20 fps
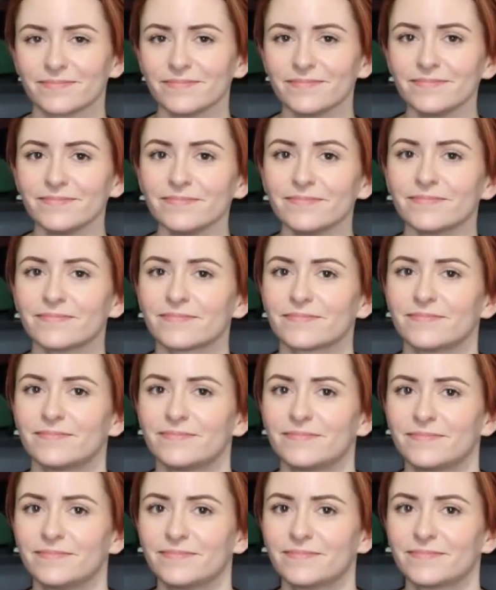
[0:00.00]

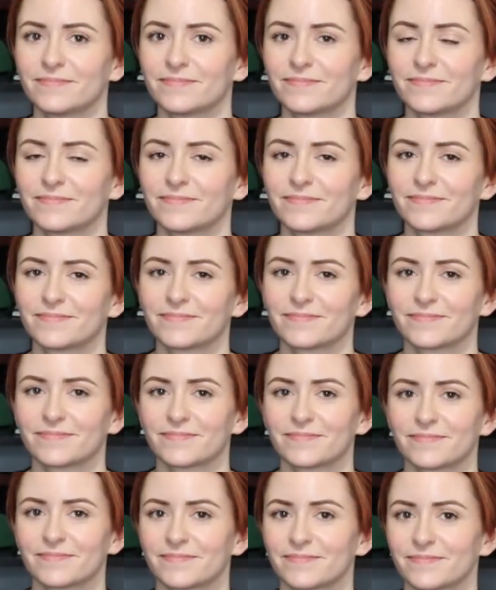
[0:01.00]

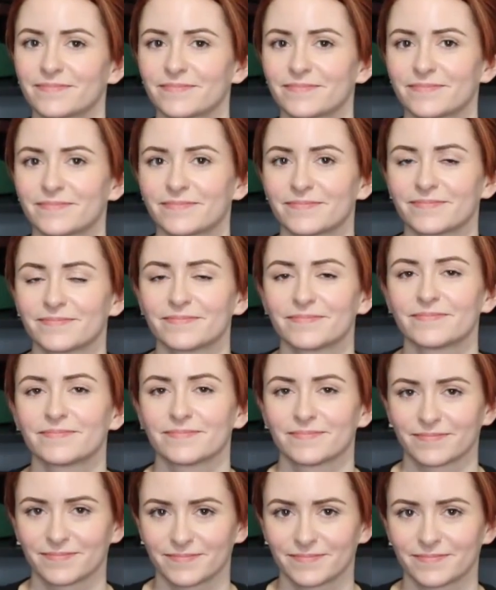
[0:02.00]

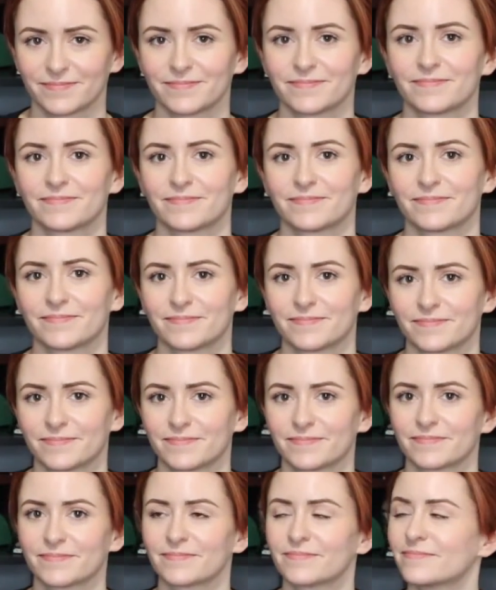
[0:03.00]

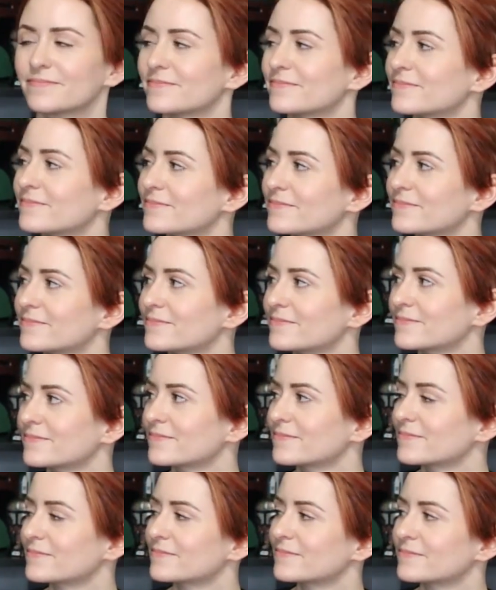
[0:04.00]

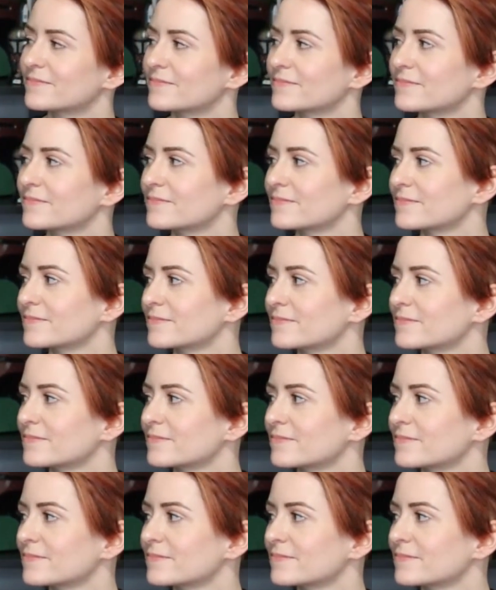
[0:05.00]
The person shown says nothing.